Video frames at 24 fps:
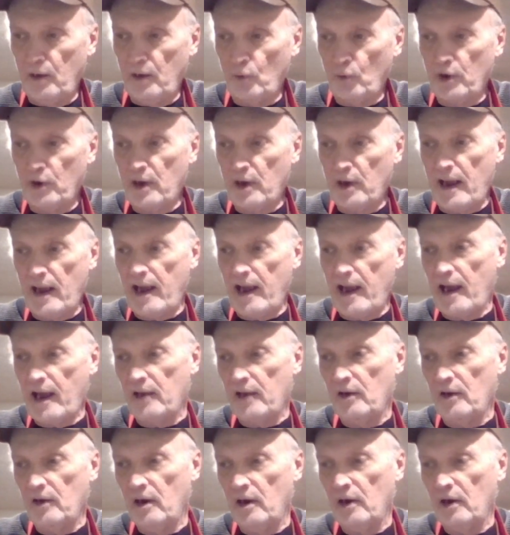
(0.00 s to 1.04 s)
And we're going to
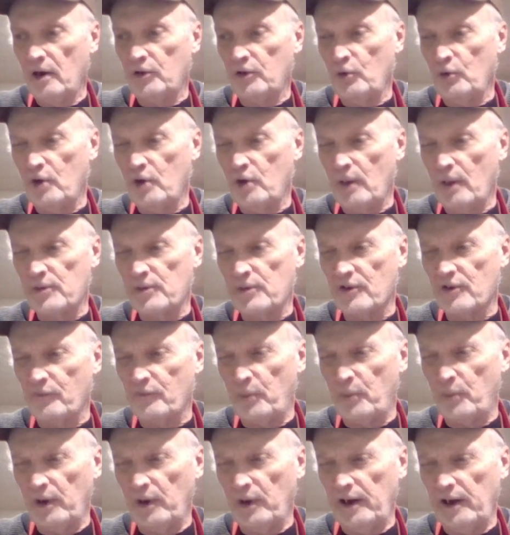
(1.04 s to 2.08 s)
add 2
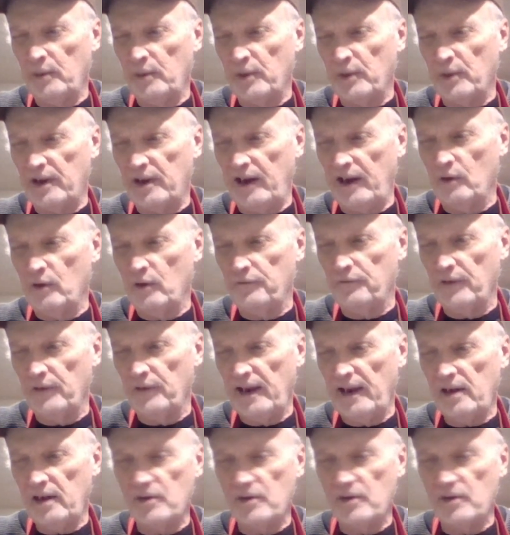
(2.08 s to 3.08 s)
cups of plain potato